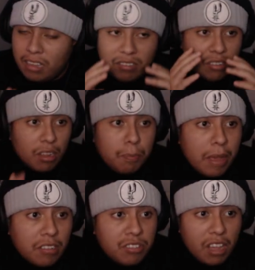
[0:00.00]
This is the
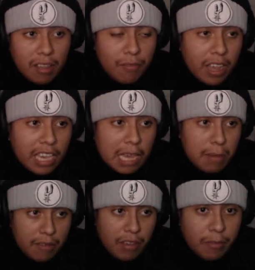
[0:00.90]
best sci-fi game
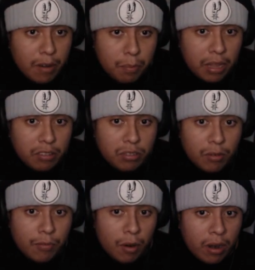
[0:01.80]
I've ever played
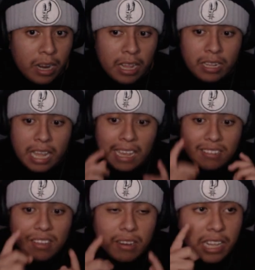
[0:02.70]
so far.
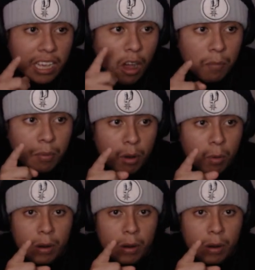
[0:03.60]
Thanks to Neon, bro.